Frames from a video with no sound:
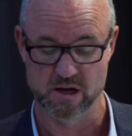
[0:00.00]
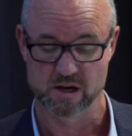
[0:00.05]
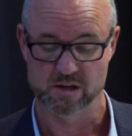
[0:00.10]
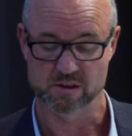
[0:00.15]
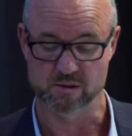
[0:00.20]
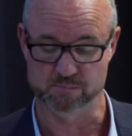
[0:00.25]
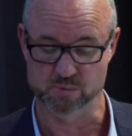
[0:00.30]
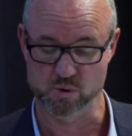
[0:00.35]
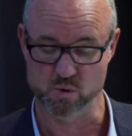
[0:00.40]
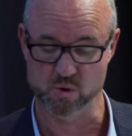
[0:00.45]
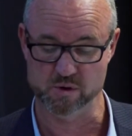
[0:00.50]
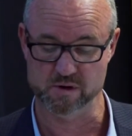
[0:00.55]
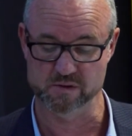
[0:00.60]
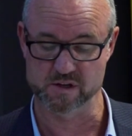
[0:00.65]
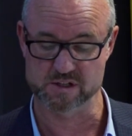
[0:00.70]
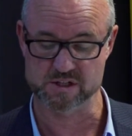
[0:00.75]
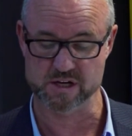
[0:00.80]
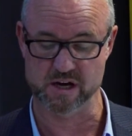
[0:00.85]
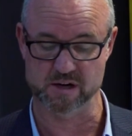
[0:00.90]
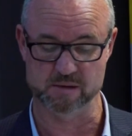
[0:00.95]
The board and
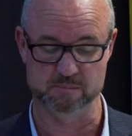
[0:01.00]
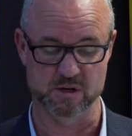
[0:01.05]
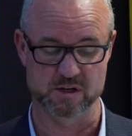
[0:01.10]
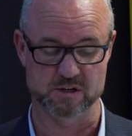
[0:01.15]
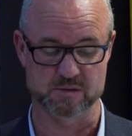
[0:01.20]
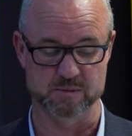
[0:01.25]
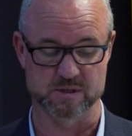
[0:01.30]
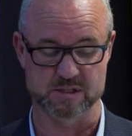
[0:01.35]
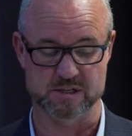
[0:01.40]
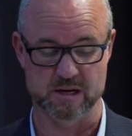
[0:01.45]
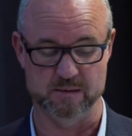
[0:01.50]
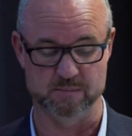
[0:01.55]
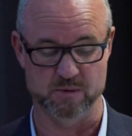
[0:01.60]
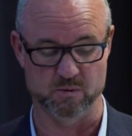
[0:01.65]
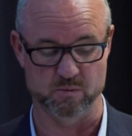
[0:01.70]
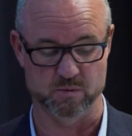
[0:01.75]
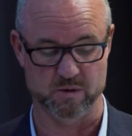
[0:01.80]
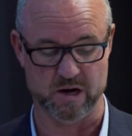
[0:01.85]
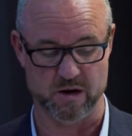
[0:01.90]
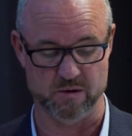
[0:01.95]
the Charter management team
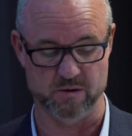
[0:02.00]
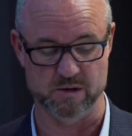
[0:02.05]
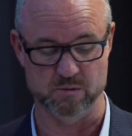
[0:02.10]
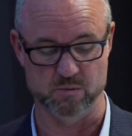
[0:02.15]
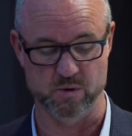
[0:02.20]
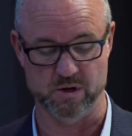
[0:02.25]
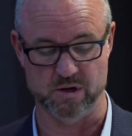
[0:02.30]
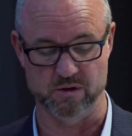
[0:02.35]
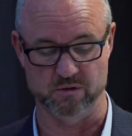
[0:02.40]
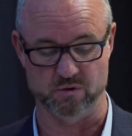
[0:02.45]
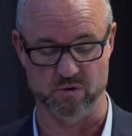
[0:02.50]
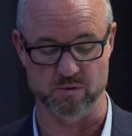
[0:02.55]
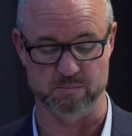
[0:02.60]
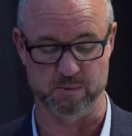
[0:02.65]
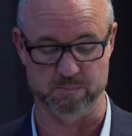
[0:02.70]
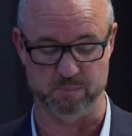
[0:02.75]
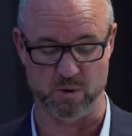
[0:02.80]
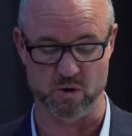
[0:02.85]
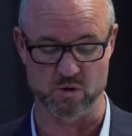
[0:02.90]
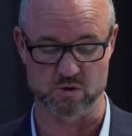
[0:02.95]
are currently working through a
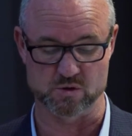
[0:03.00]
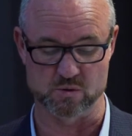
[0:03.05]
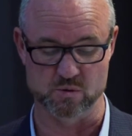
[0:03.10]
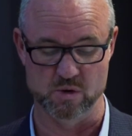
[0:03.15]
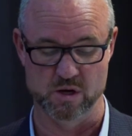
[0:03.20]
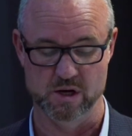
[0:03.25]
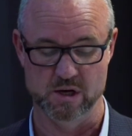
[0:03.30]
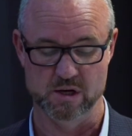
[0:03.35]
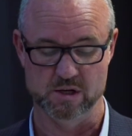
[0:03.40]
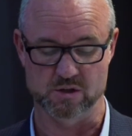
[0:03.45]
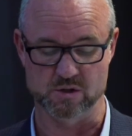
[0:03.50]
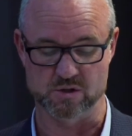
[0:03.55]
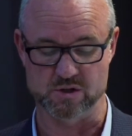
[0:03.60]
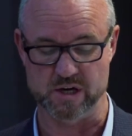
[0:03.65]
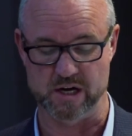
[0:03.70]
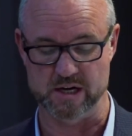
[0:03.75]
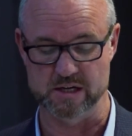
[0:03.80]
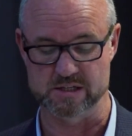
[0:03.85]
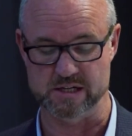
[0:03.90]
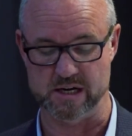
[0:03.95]
proposal to
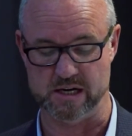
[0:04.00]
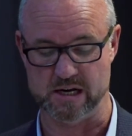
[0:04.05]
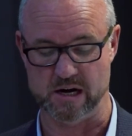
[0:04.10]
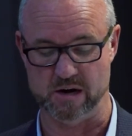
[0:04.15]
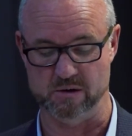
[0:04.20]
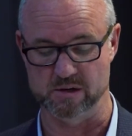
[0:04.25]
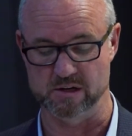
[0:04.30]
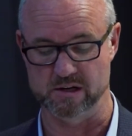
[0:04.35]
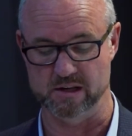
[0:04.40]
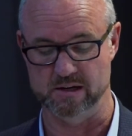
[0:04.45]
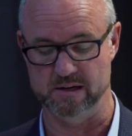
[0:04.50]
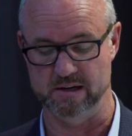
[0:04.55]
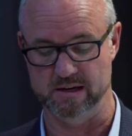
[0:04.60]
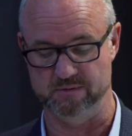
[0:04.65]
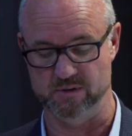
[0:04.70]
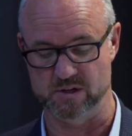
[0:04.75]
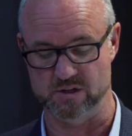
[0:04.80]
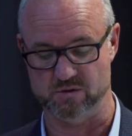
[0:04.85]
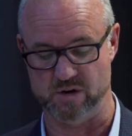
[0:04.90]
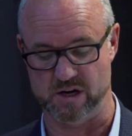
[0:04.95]
change our current
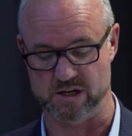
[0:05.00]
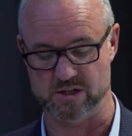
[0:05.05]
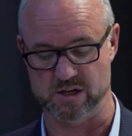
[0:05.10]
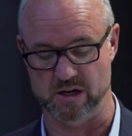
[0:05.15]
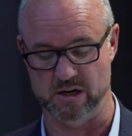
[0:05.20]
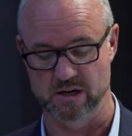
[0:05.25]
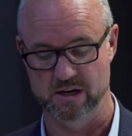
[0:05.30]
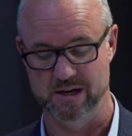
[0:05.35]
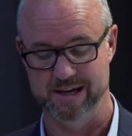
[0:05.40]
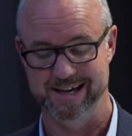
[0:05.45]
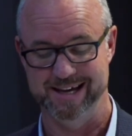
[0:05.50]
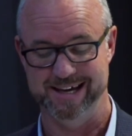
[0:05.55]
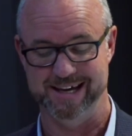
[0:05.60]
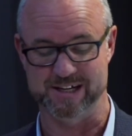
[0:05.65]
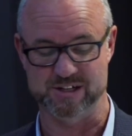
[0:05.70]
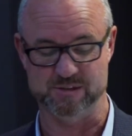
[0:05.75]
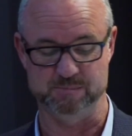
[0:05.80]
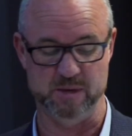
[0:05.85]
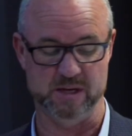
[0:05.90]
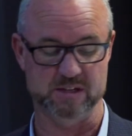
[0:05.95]
levy structure.
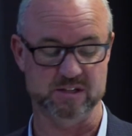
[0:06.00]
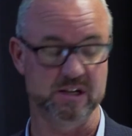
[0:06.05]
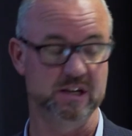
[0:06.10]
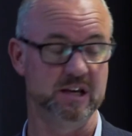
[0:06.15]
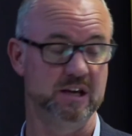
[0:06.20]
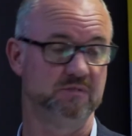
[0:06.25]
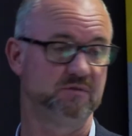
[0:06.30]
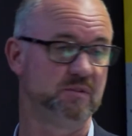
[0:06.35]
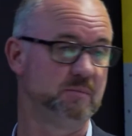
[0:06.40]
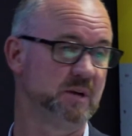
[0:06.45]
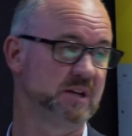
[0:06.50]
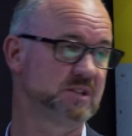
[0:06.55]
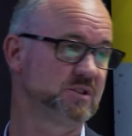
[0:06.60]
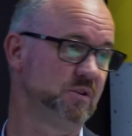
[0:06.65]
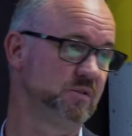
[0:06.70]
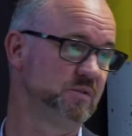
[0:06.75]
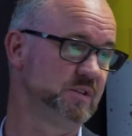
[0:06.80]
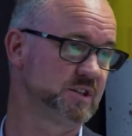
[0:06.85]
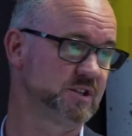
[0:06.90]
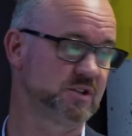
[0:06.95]
Expect to hear from us
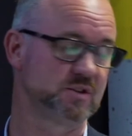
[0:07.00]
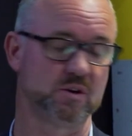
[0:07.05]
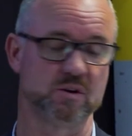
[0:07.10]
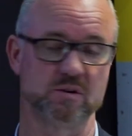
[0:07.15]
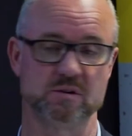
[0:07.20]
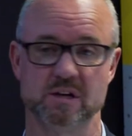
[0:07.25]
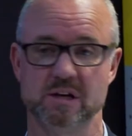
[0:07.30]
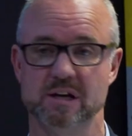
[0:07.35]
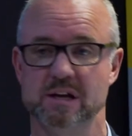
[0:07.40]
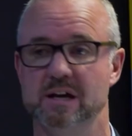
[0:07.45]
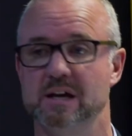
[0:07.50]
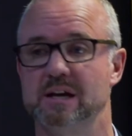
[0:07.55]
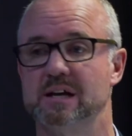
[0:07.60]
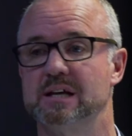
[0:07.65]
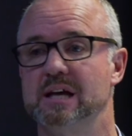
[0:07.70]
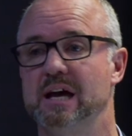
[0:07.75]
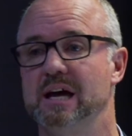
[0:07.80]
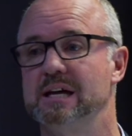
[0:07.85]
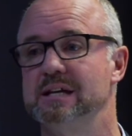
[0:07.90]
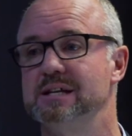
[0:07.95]
on this soon. And
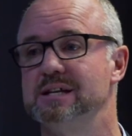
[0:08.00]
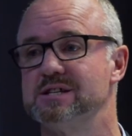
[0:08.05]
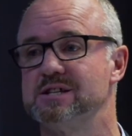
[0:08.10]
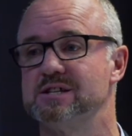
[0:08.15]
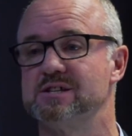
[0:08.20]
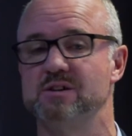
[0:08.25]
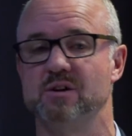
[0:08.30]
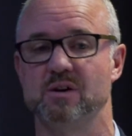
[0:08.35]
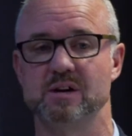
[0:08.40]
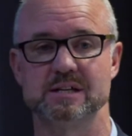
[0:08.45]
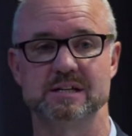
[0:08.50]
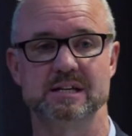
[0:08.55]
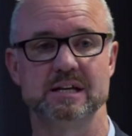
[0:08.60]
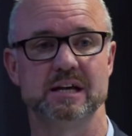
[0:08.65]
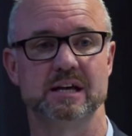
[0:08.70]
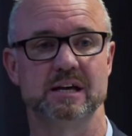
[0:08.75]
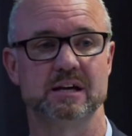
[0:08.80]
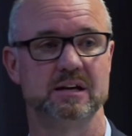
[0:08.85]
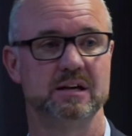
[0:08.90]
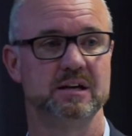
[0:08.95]
again, this is an
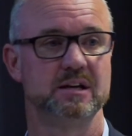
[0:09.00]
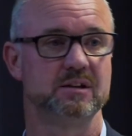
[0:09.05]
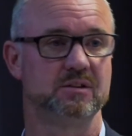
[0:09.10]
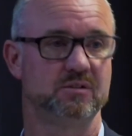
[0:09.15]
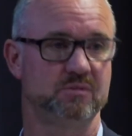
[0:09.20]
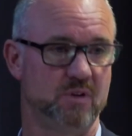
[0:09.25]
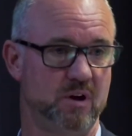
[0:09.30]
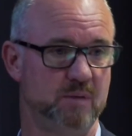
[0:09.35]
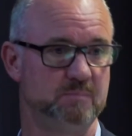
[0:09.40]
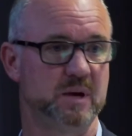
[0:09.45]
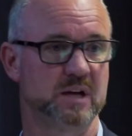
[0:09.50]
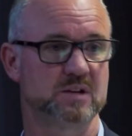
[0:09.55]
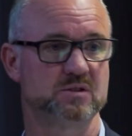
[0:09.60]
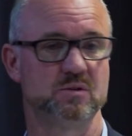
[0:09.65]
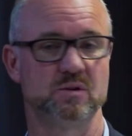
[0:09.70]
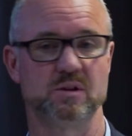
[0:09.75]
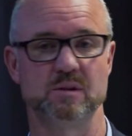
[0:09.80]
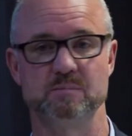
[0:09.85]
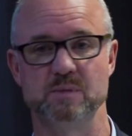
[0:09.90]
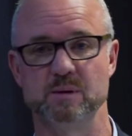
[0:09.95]
idea, throw it back
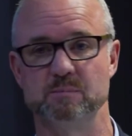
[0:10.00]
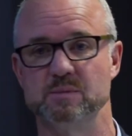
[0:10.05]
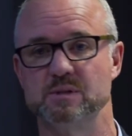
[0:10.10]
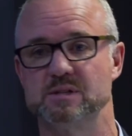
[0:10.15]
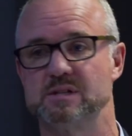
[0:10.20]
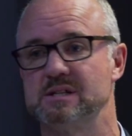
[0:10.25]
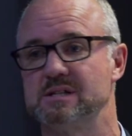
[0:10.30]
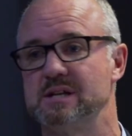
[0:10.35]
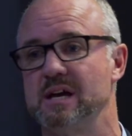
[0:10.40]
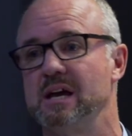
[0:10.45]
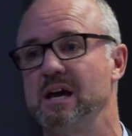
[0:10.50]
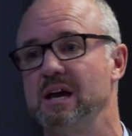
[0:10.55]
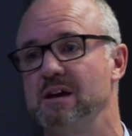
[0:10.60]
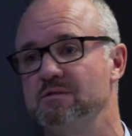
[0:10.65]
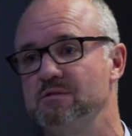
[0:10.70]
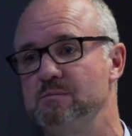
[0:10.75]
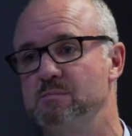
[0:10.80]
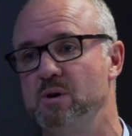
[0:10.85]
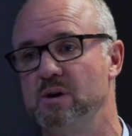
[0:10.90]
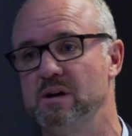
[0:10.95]
to the members to say, hey
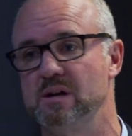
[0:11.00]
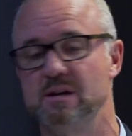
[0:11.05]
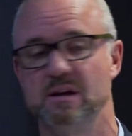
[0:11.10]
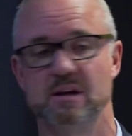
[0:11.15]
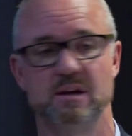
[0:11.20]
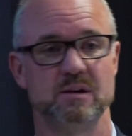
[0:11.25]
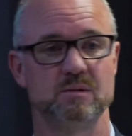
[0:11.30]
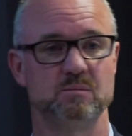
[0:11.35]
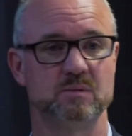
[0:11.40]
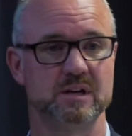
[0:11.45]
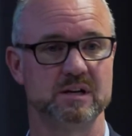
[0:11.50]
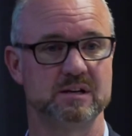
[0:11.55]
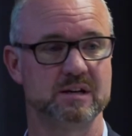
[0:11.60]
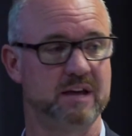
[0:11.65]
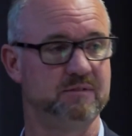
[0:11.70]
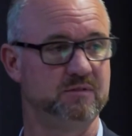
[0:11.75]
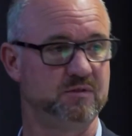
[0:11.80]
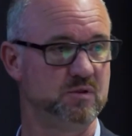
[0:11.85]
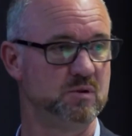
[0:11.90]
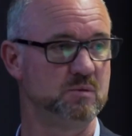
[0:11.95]
everybody, we need to
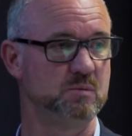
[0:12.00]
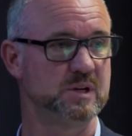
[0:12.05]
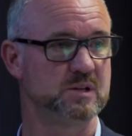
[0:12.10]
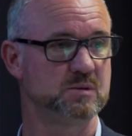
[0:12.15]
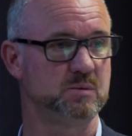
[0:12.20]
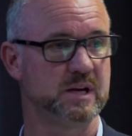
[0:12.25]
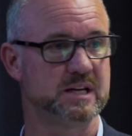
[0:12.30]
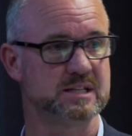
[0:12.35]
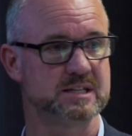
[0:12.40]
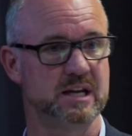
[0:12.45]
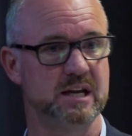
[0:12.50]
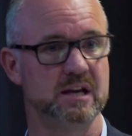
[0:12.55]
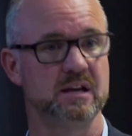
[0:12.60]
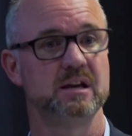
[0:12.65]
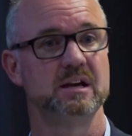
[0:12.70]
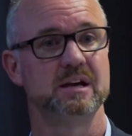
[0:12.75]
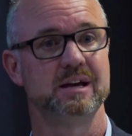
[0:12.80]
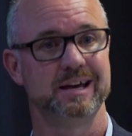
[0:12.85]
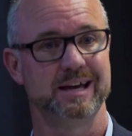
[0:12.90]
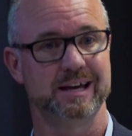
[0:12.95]
have a few wee tweaks here,
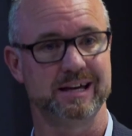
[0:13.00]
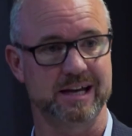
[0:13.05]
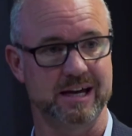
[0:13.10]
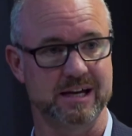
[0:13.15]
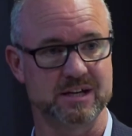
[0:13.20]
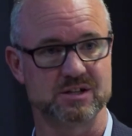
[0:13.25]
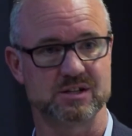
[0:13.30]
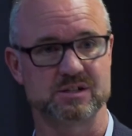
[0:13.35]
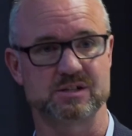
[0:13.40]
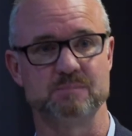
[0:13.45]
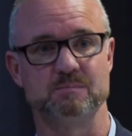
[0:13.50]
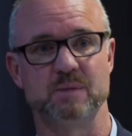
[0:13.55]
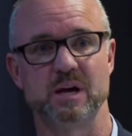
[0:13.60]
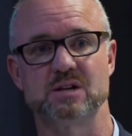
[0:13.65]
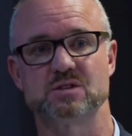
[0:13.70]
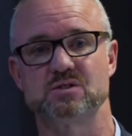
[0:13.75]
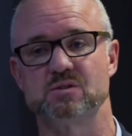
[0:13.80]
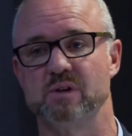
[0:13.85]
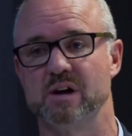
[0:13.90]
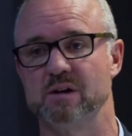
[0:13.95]
again, just to
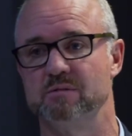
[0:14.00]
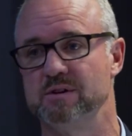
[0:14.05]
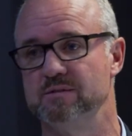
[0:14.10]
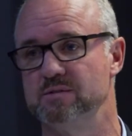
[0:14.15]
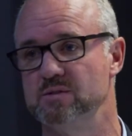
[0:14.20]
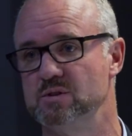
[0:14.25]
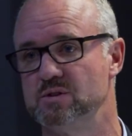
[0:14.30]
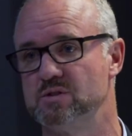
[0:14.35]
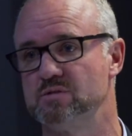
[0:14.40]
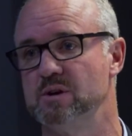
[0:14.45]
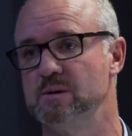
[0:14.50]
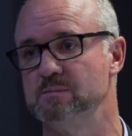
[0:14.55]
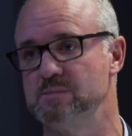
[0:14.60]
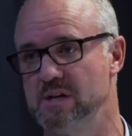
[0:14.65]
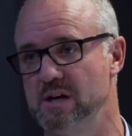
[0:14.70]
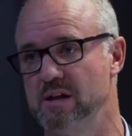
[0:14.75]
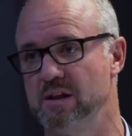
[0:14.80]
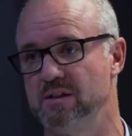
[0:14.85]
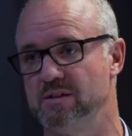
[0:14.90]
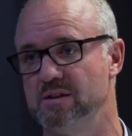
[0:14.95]
make sure our revenue streams
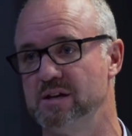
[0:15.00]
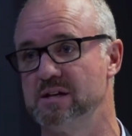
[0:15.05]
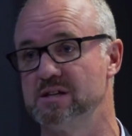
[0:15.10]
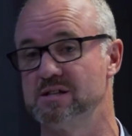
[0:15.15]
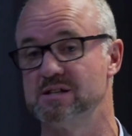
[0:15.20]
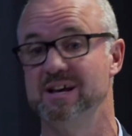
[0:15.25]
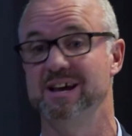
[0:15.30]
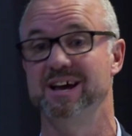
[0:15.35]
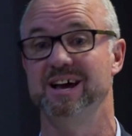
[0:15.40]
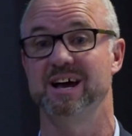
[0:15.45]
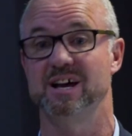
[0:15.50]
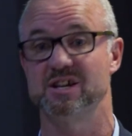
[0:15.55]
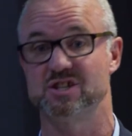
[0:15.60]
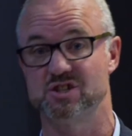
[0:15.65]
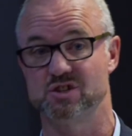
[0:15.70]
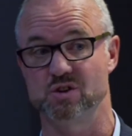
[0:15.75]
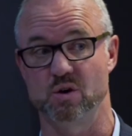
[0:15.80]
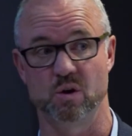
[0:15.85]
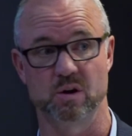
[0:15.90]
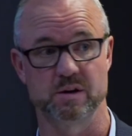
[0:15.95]
and other things are
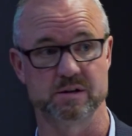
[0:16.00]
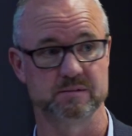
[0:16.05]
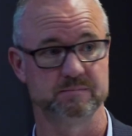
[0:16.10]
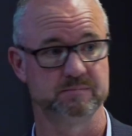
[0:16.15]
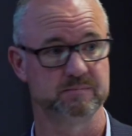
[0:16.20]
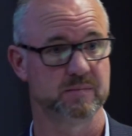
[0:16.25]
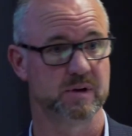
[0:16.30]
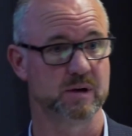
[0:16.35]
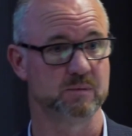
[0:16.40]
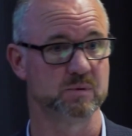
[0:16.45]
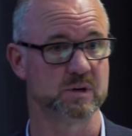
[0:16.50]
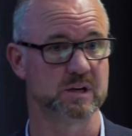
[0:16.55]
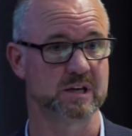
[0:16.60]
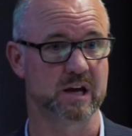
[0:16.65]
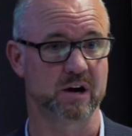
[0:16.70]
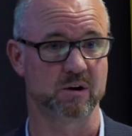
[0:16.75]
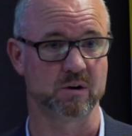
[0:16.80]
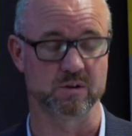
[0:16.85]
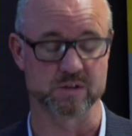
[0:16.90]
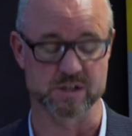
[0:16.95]
solid and we can
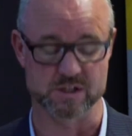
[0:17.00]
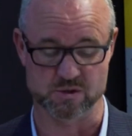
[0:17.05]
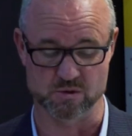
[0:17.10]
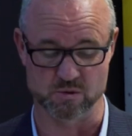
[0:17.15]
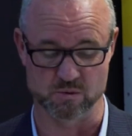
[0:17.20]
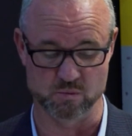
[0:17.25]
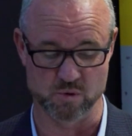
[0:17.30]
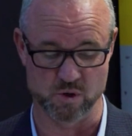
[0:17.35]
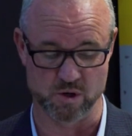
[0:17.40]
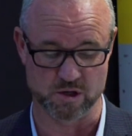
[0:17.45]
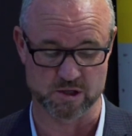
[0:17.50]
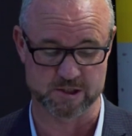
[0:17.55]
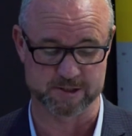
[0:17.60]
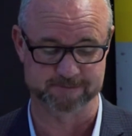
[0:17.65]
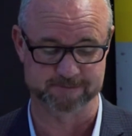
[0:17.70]
carry on this good work.